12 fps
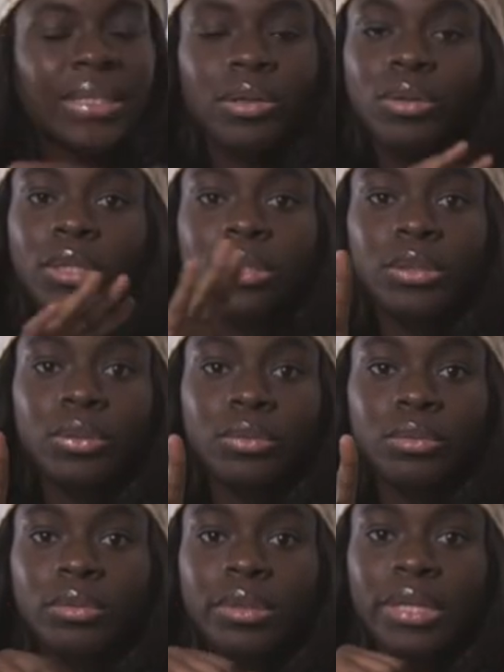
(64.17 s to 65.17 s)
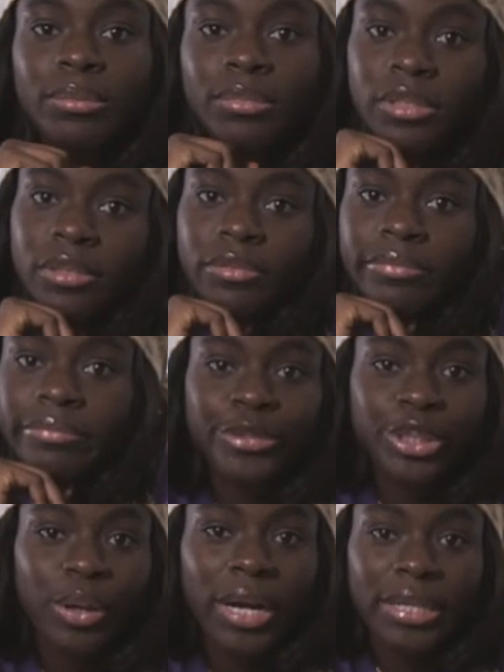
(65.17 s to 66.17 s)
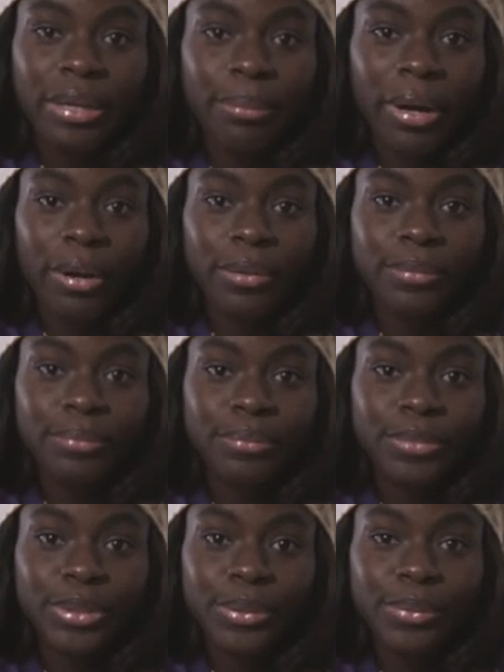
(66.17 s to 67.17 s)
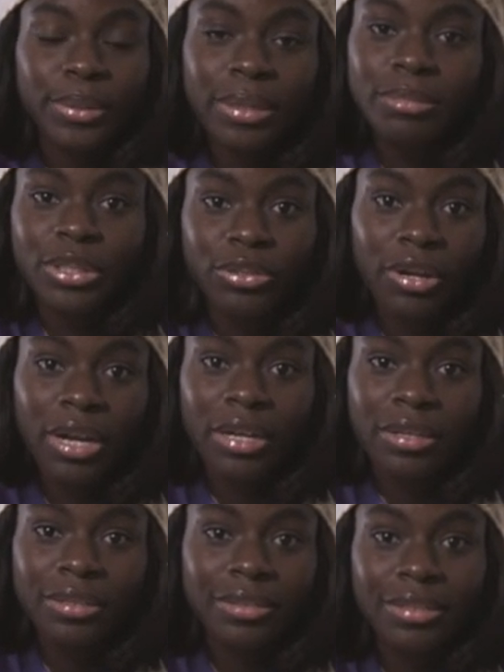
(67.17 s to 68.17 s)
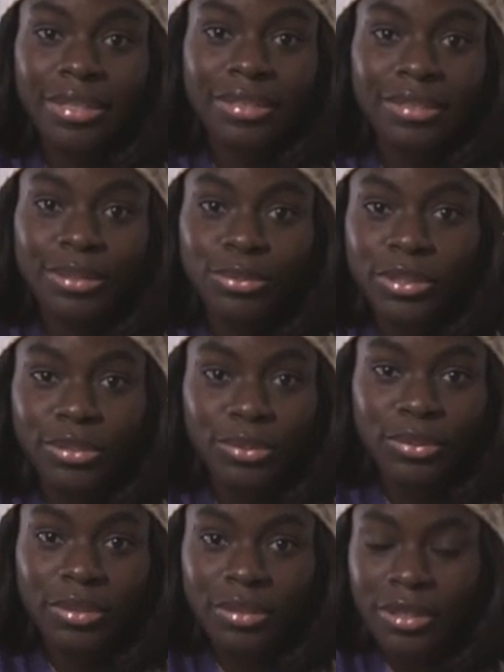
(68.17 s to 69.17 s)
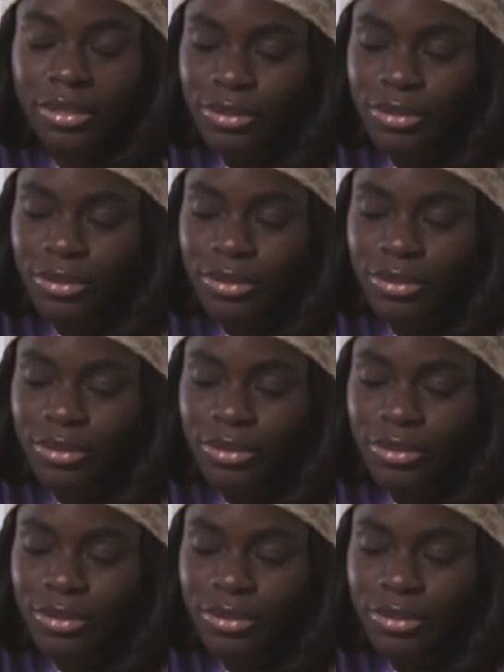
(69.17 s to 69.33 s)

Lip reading: Okay, cool. Let me try them out. You know, let me try. Let's see what's the worst that